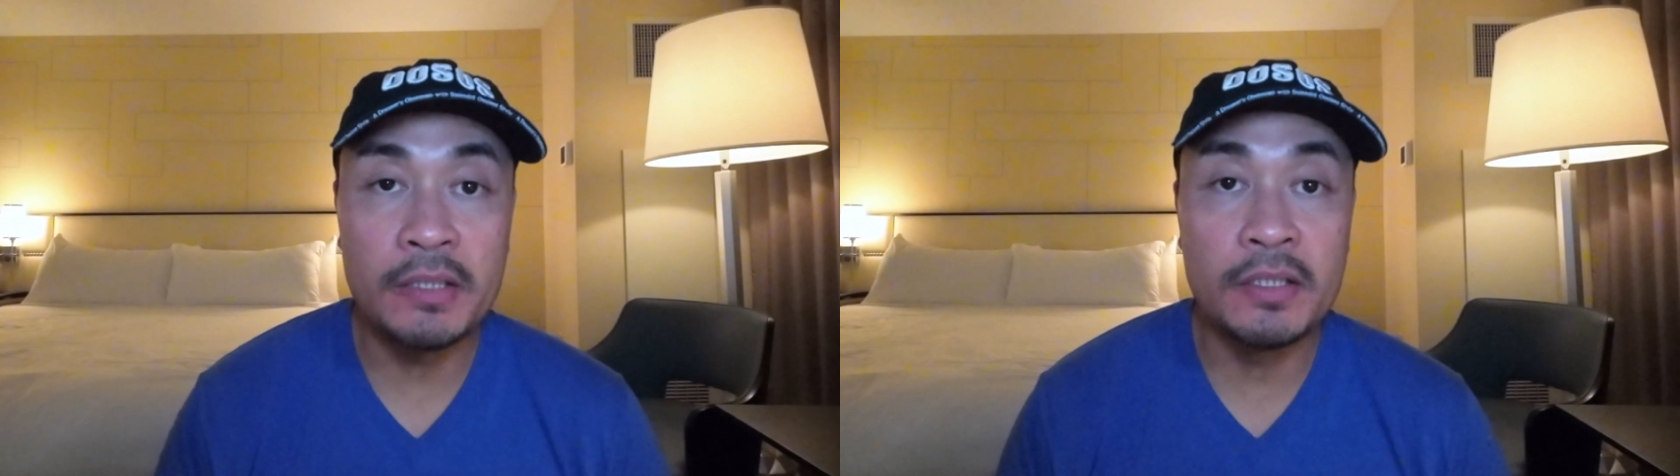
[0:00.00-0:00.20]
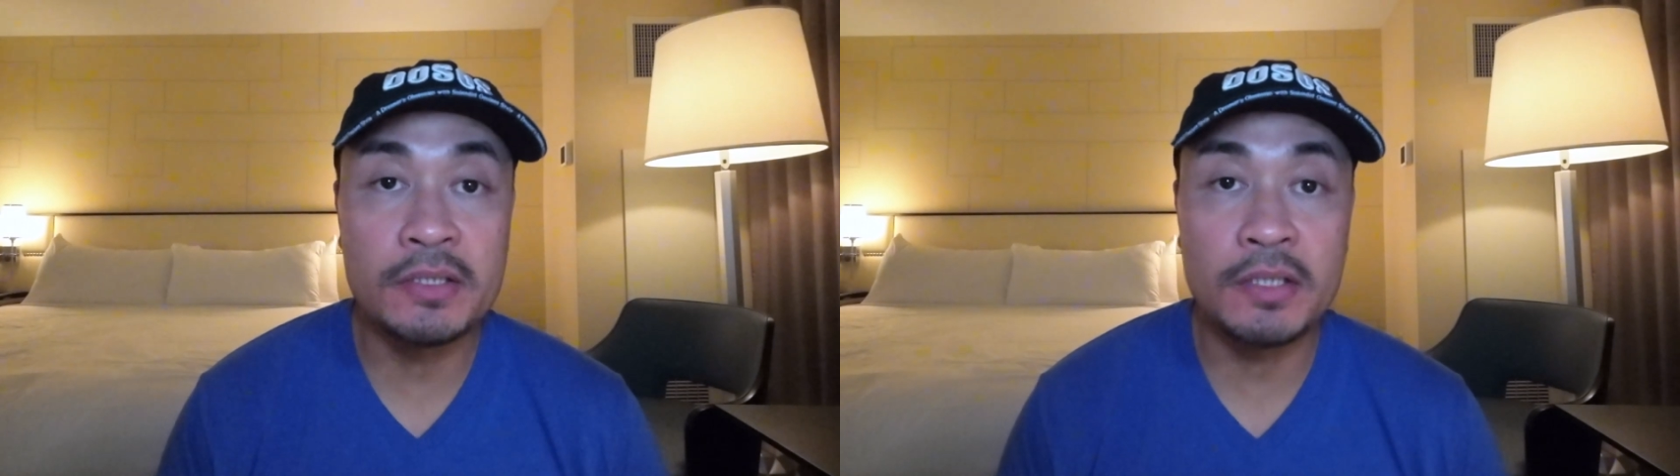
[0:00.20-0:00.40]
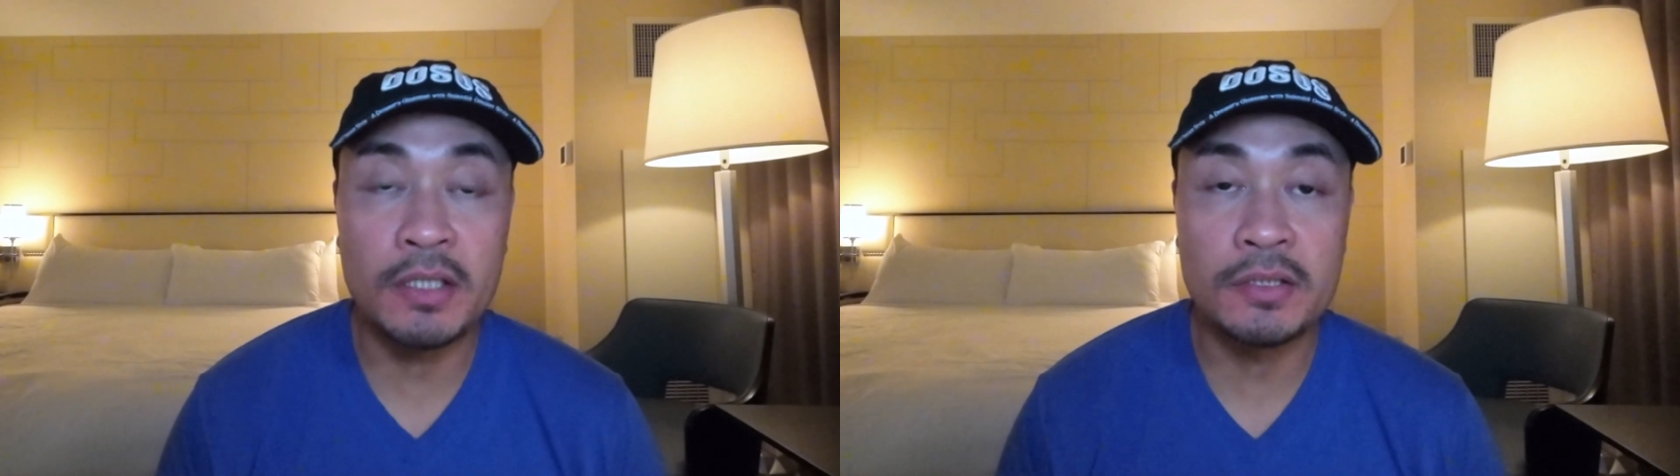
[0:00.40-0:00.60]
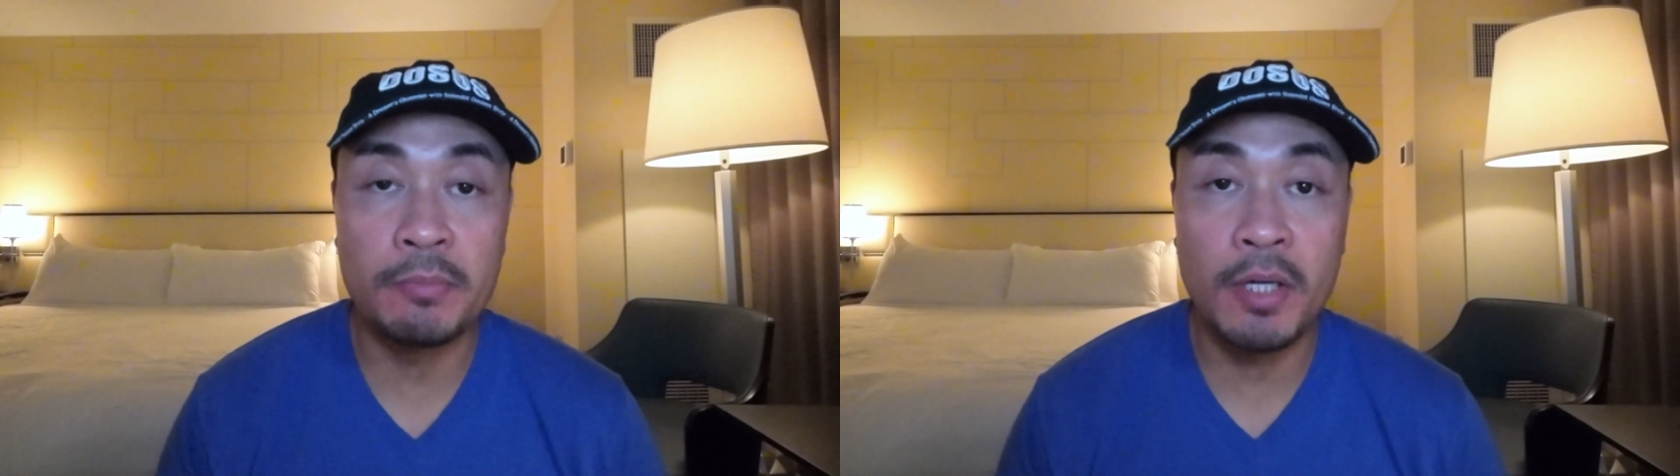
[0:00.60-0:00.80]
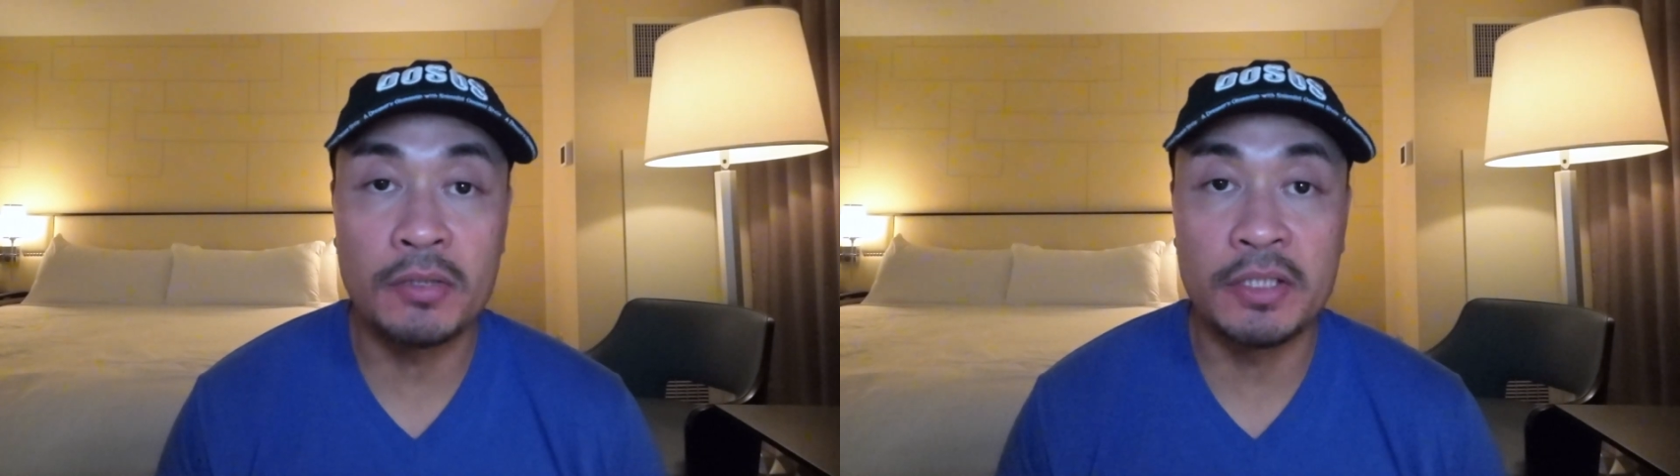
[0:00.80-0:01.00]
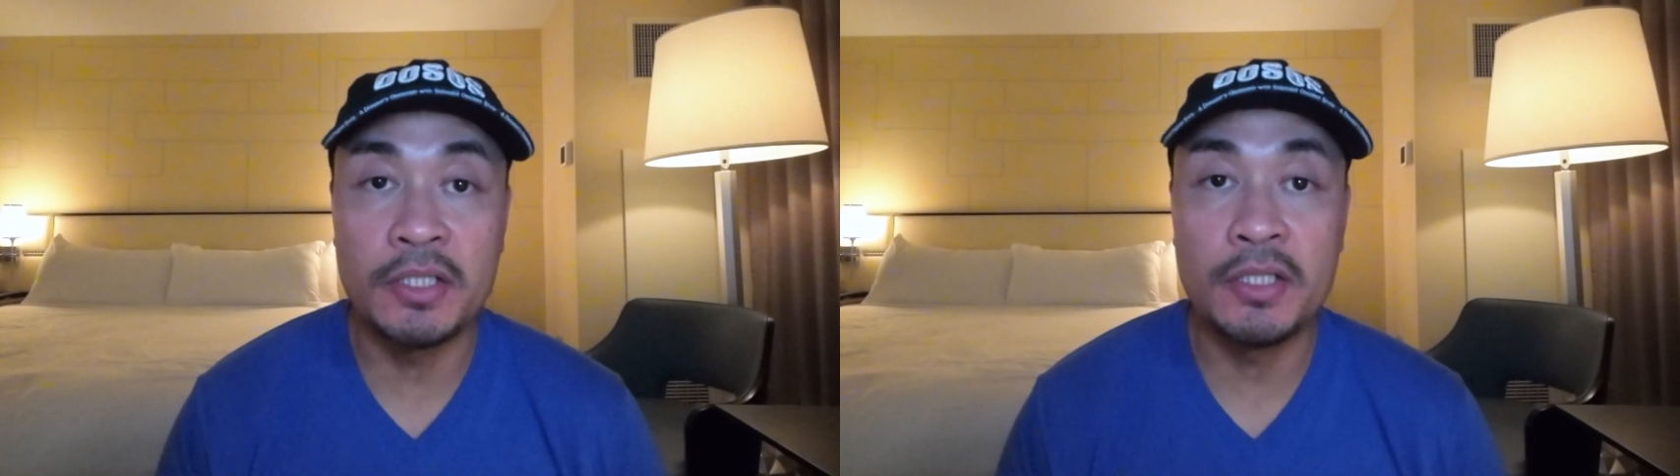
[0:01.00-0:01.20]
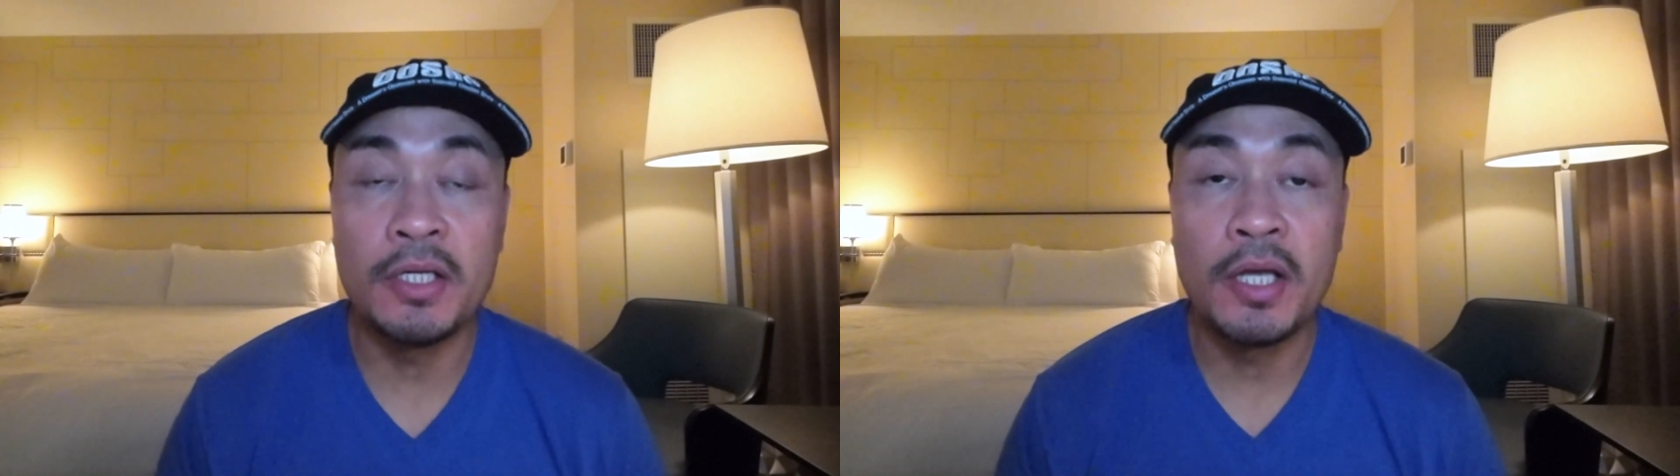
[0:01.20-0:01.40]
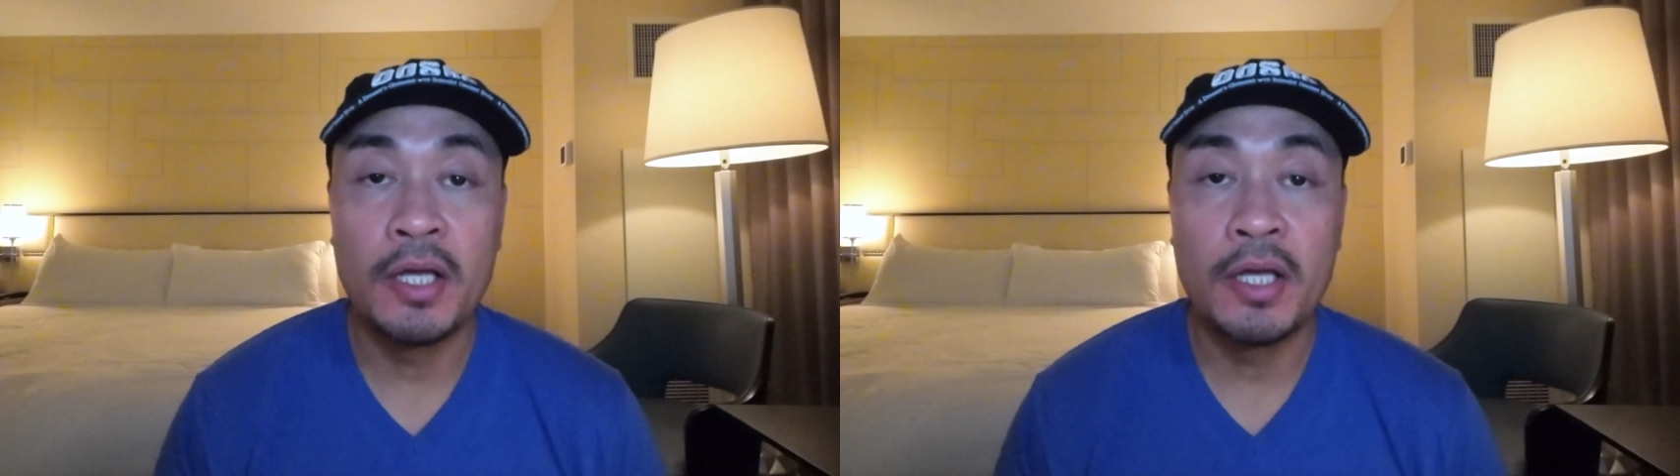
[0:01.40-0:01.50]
discuss about the